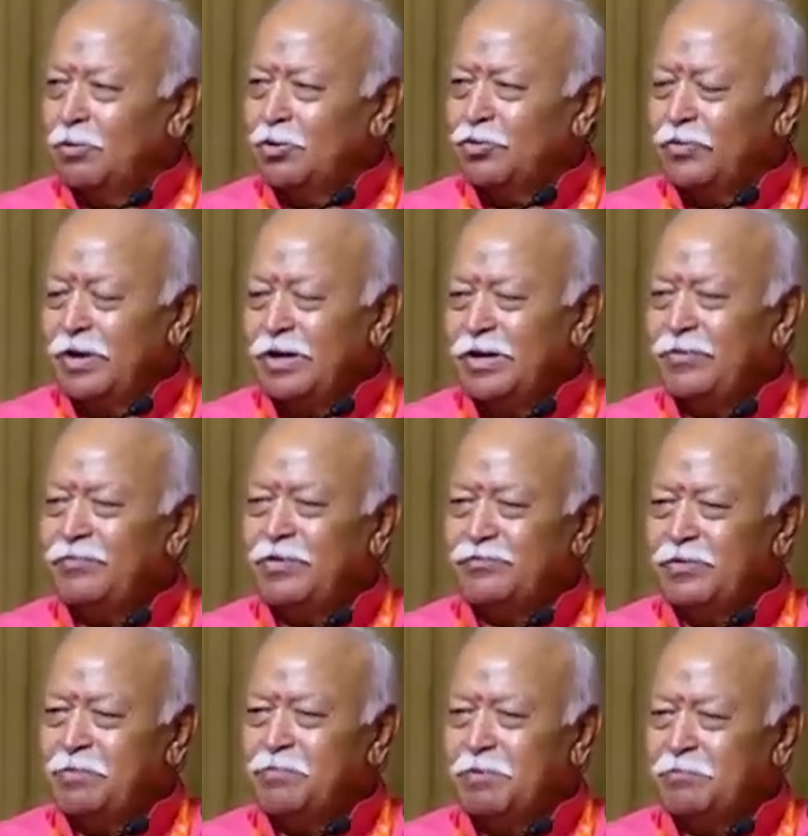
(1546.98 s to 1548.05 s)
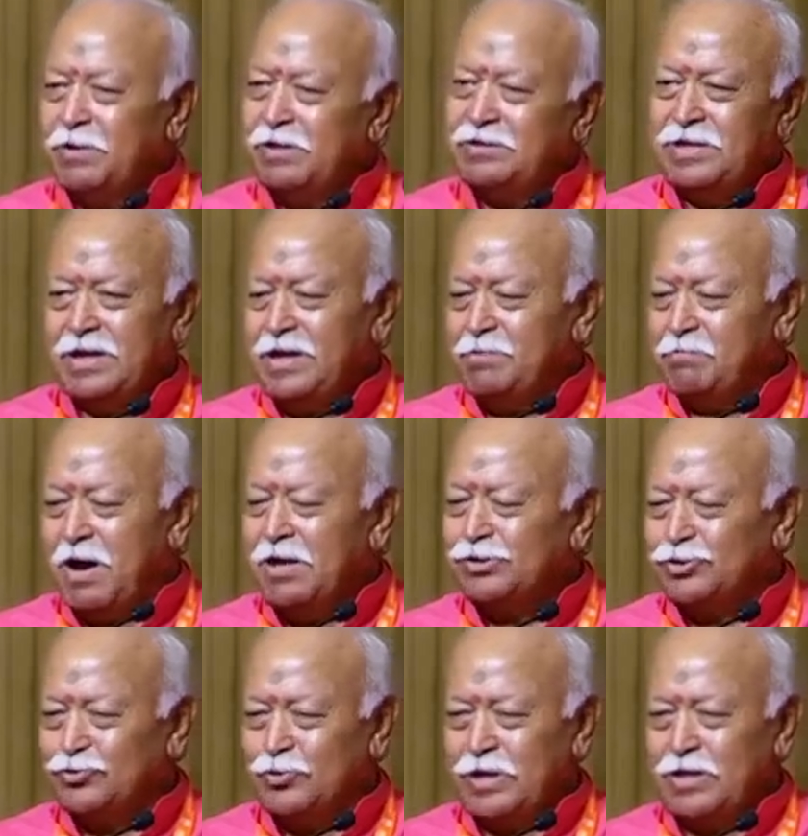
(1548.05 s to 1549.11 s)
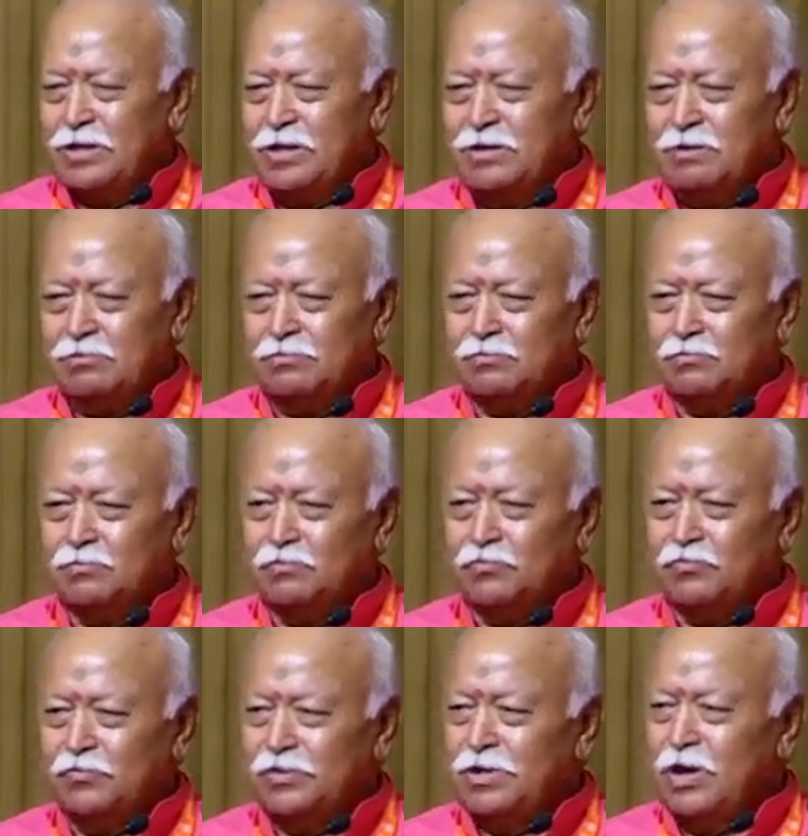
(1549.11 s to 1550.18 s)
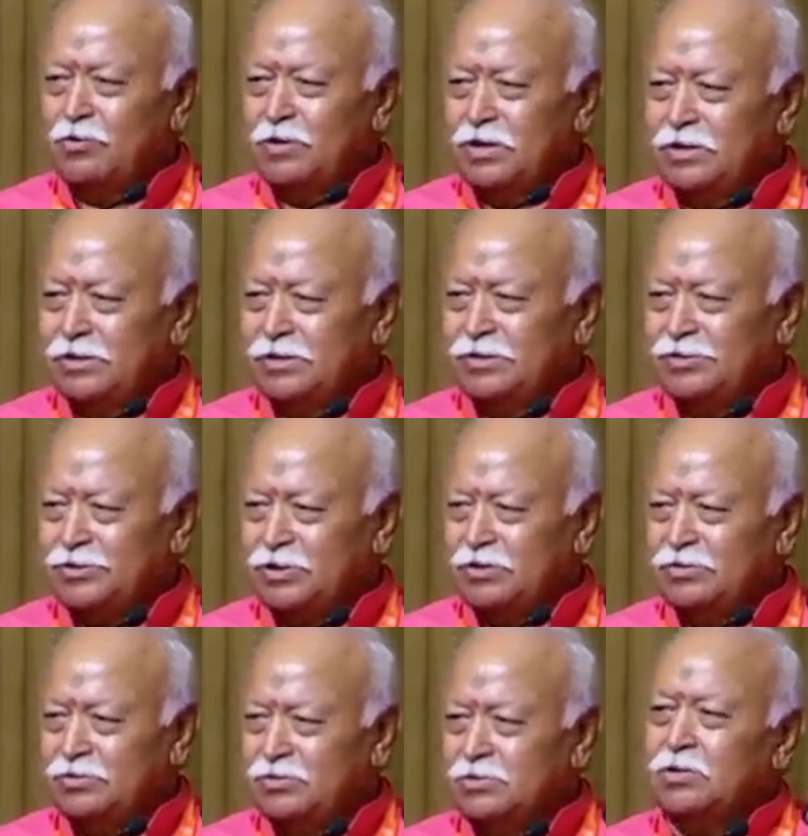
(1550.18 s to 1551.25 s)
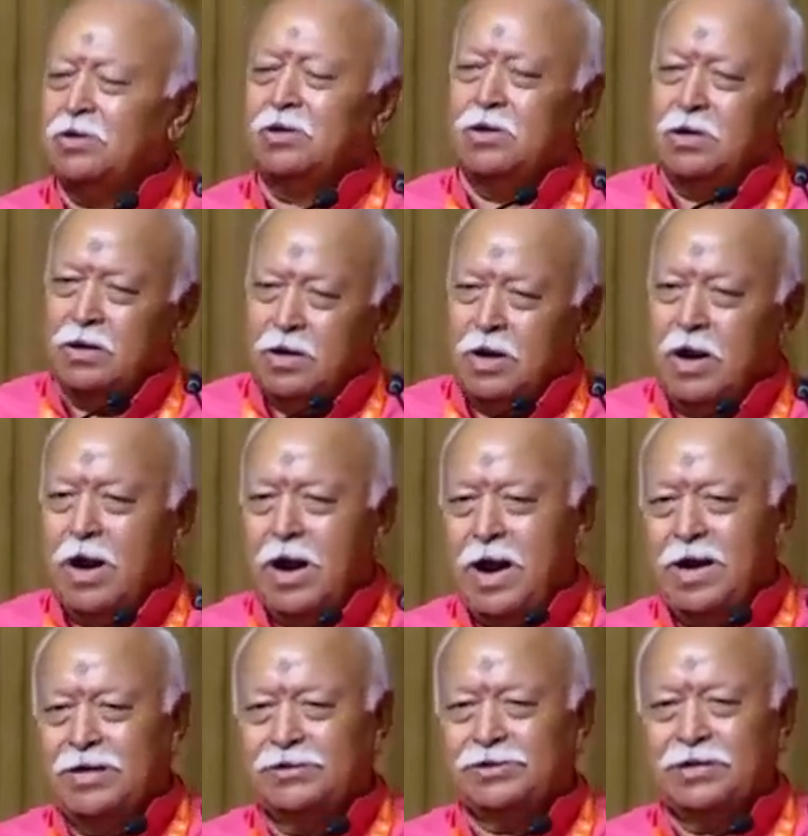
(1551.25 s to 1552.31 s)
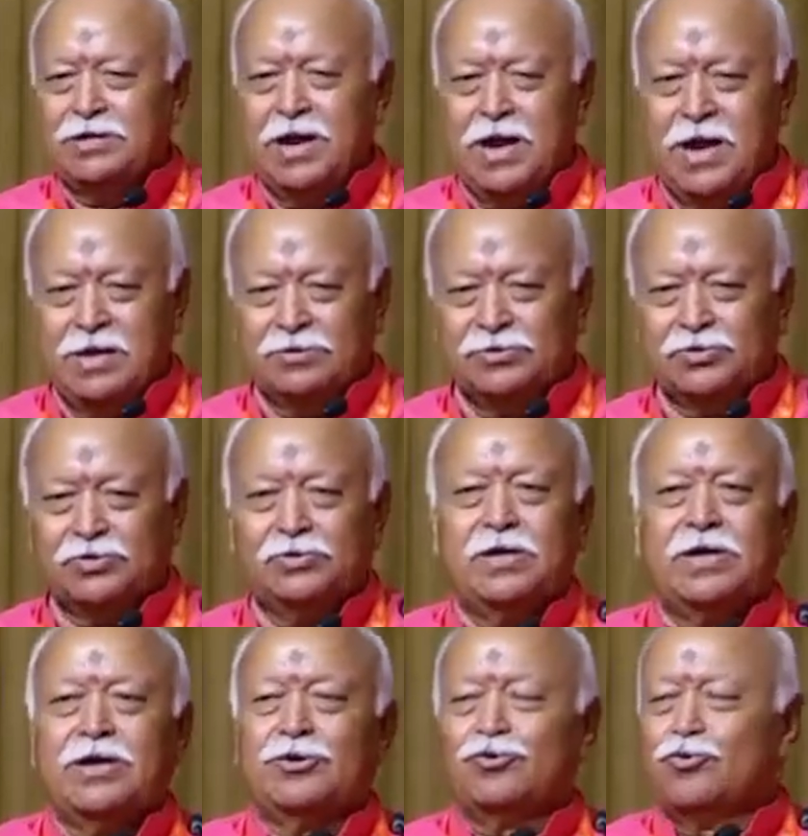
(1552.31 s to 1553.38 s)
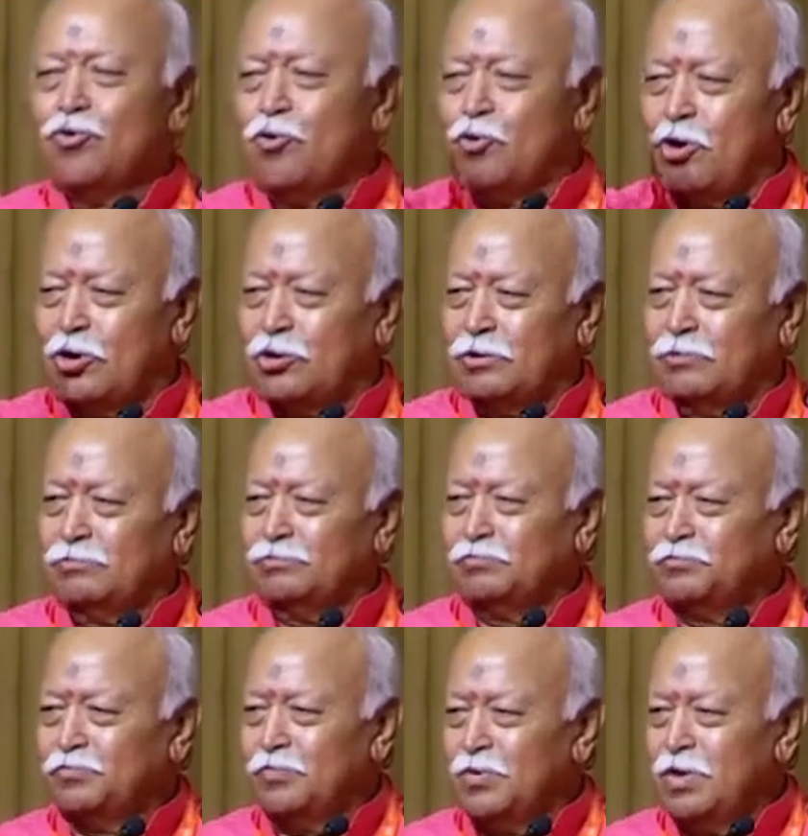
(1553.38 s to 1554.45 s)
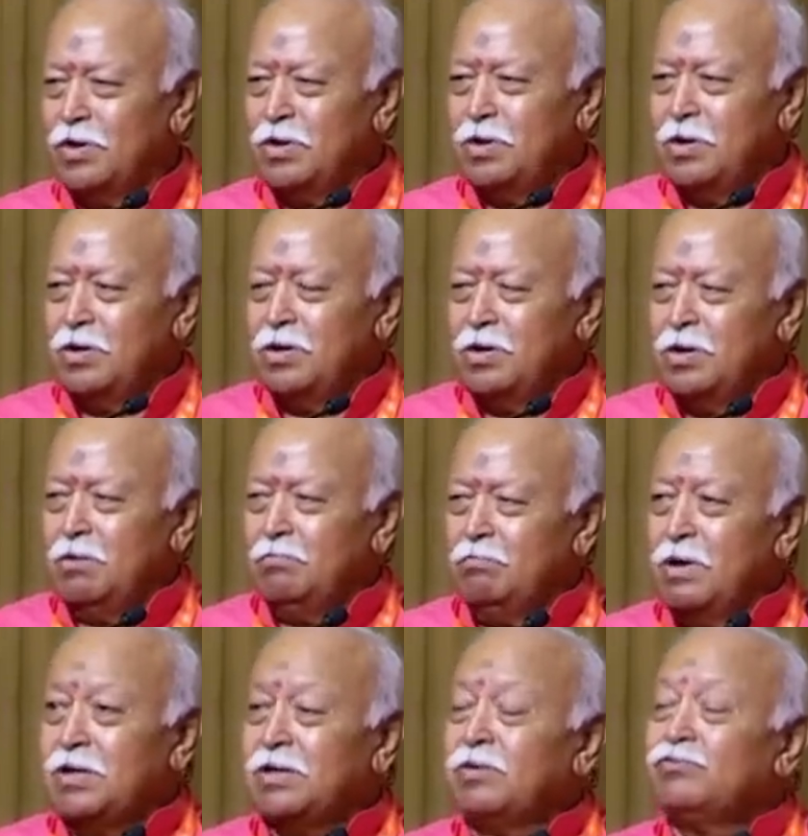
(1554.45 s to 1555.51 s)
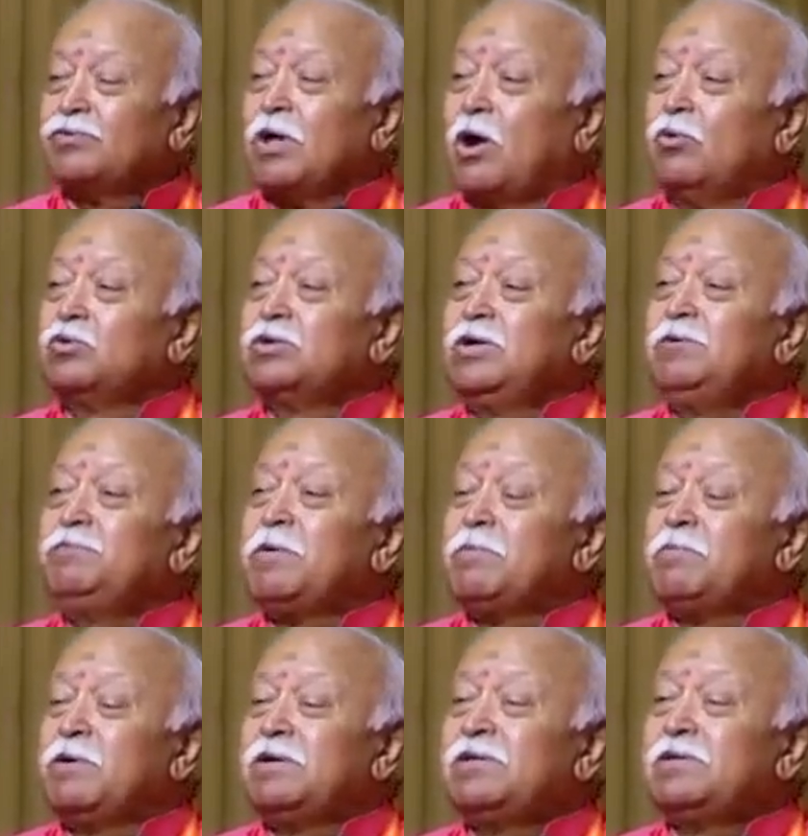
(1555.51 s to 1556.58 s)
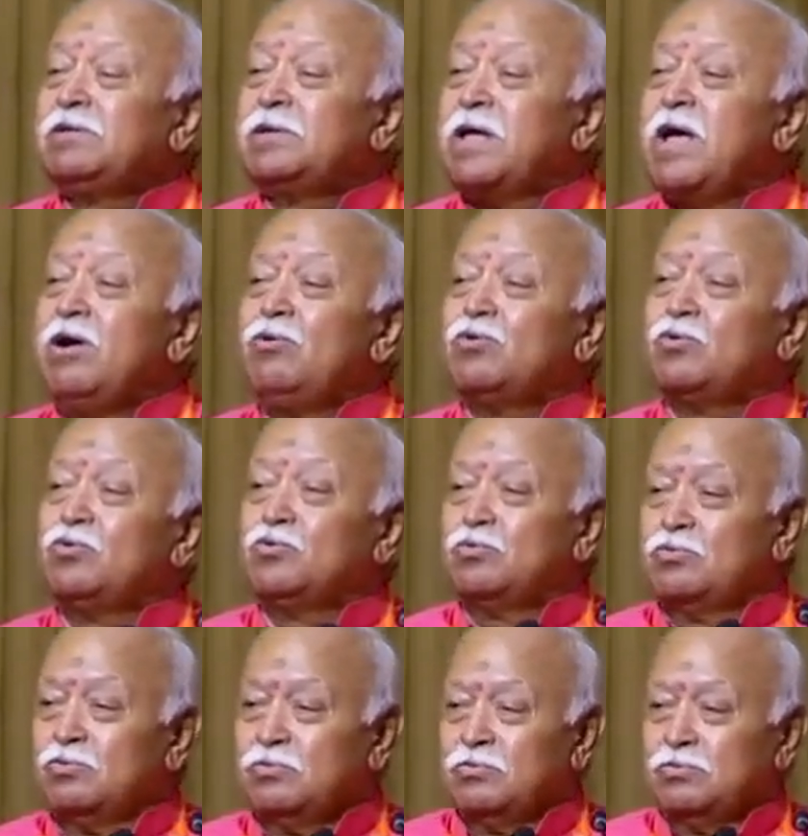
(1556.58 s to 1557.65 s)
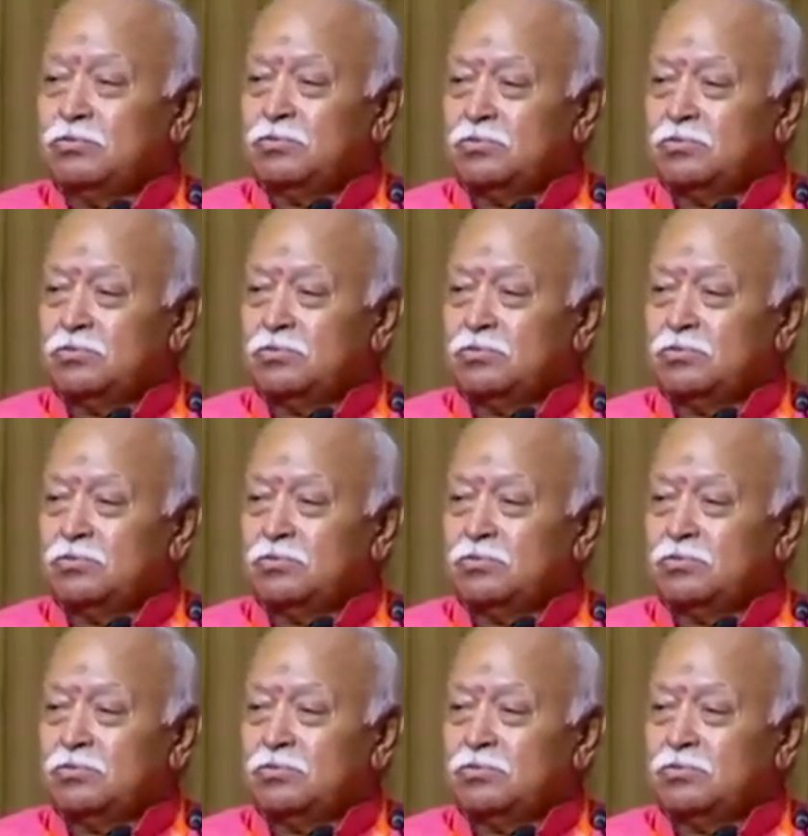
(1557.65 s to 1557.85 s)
About 20, 50 people, they can march together without any distance, hands in hands, they can go. But if 1,000 people, they have to